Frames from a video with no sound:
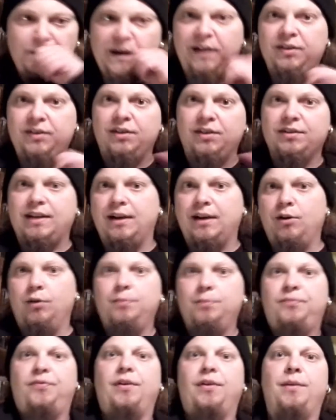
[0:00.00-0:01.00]
I just got
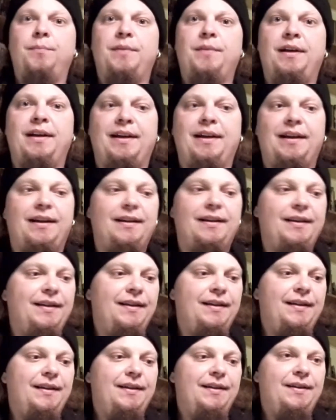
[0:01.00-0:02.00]
home from uh,
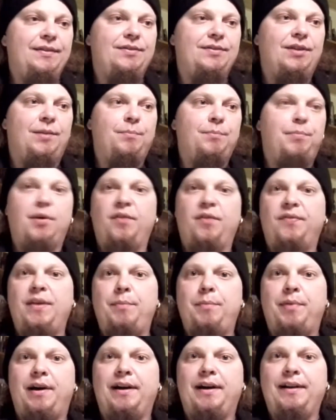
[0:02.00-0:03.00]
some birthday
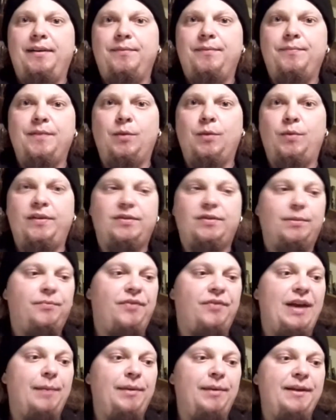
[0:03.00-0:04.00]
party with some
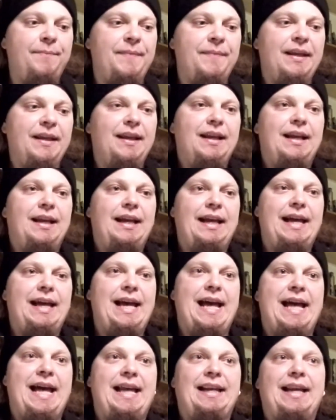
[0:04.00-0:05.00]
family,
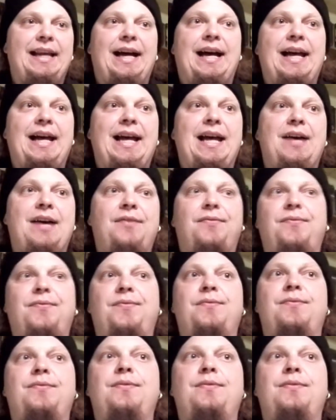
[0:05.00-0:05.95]
and I have